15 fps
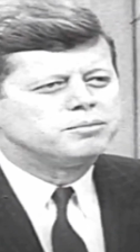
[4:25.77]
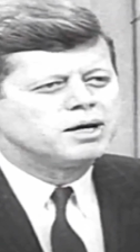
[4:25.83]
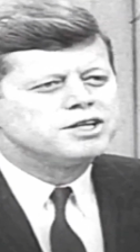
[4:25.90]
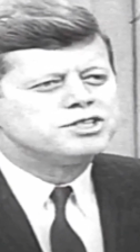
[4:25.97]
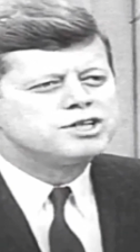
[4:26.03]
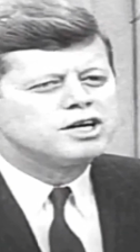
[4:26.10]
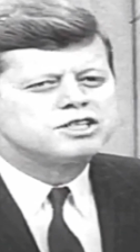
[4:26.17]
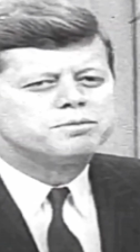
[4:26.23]
in my
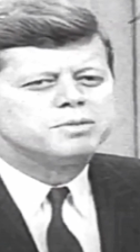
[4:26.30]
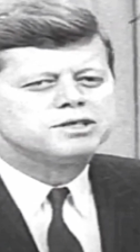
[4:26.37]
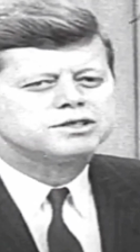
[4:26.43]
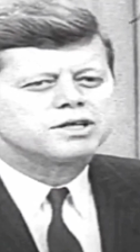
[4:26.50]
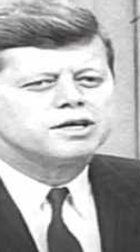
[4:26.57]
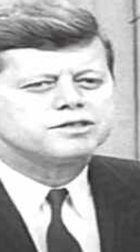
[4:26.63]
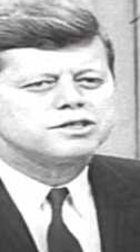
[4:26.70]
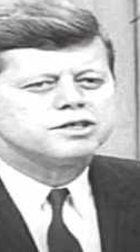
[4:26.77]
judgment,
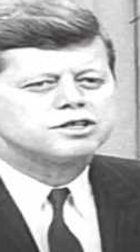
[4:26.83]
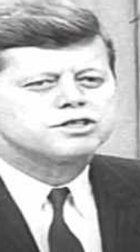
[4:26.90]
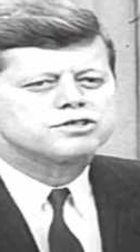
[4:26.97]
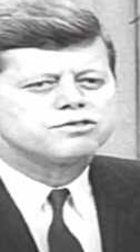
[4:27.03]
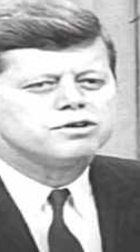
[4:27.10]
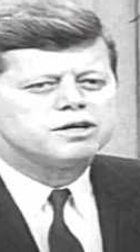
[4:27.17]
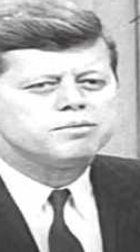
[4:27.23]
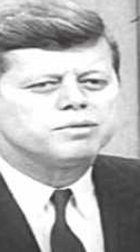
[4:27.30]
it's an
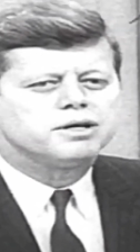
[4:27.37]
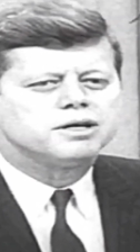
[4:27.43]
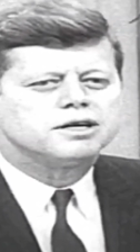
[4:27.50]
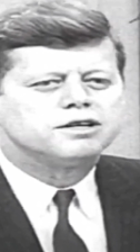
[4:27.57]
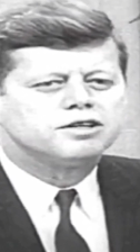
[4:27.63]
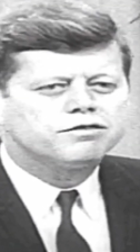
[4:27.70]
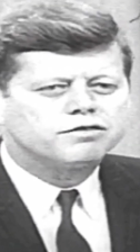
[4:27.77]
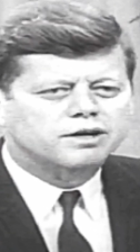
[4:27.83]
extremely
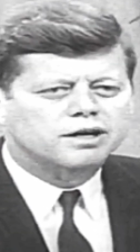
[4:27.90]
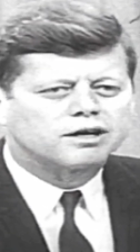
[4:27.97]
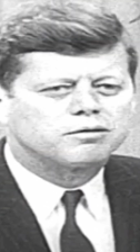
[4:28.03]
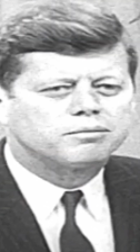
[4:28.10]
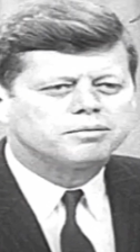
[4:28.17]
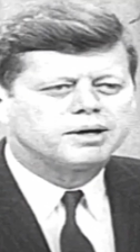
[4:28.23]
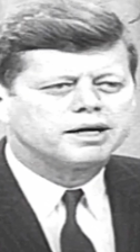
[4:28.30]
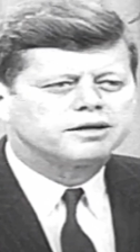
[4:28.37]
uh,
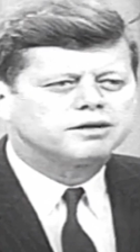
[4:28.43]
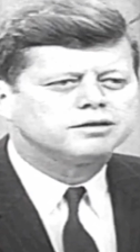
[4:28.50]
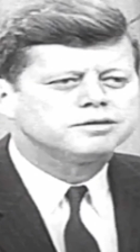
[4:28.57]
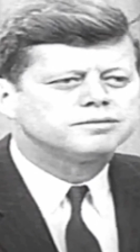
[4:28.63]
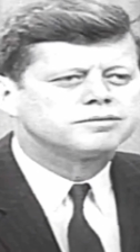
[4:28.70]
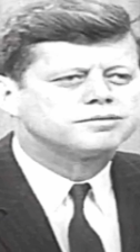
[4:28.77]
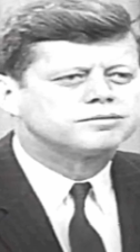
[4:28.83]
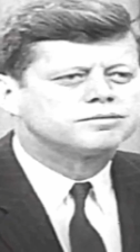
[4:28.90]
difficult matter
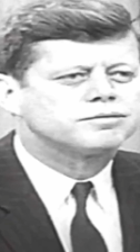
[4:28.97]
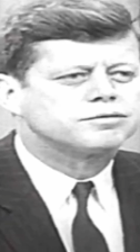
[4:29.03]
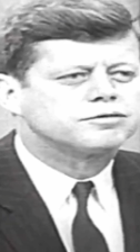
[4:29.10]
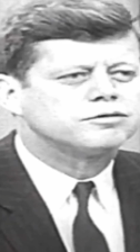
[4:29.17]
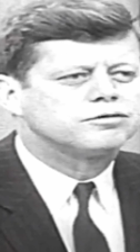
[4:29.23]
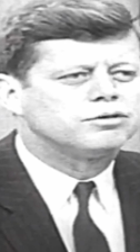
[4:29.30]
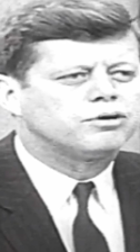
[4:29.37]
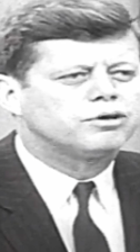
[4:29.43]

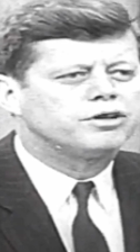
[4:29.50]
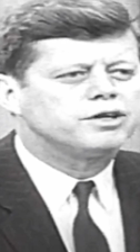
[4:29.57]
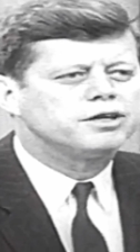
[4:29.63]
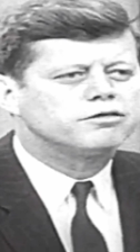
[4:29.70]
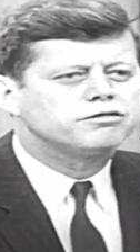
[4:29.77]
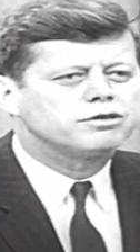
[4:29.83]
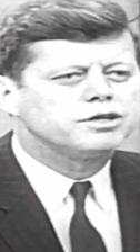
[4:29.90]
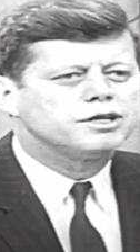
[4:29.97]
for
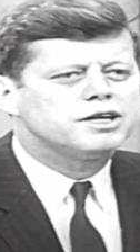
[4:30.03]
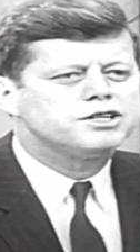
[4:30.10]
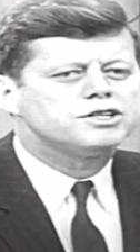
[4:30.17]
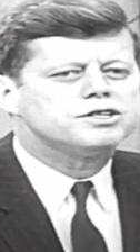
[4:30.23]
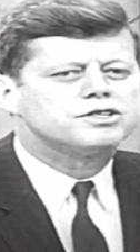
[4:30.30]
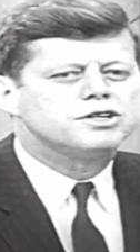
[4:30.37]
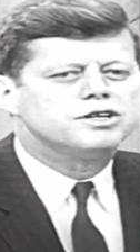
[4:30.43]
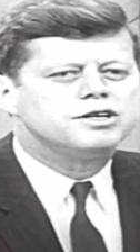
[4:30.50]
the free
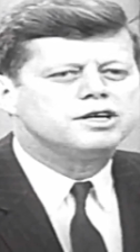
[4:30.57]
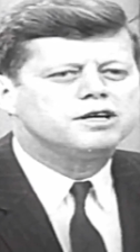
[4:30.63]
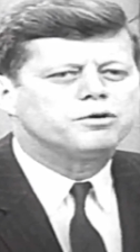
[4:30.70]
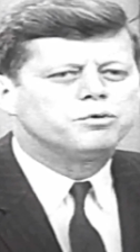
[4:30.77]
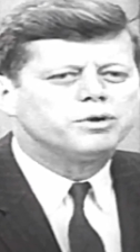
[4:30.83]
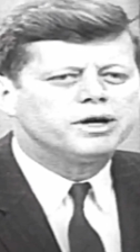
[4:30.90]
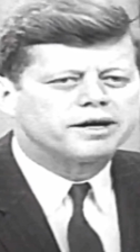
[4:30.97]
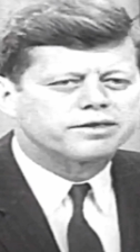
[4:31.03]
nations to
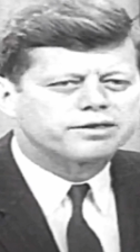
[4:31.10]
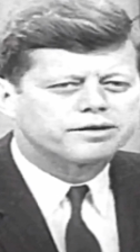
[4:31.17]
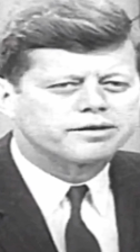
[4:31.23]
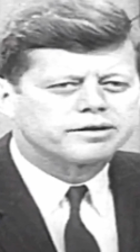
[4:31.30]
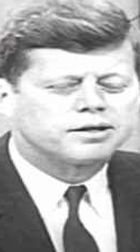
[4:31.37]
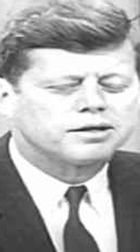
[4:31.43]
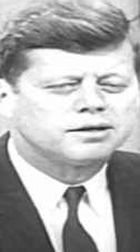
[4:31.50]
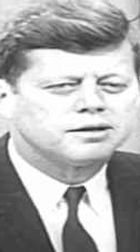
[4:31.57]
deal with.
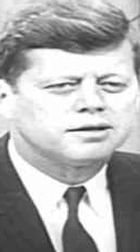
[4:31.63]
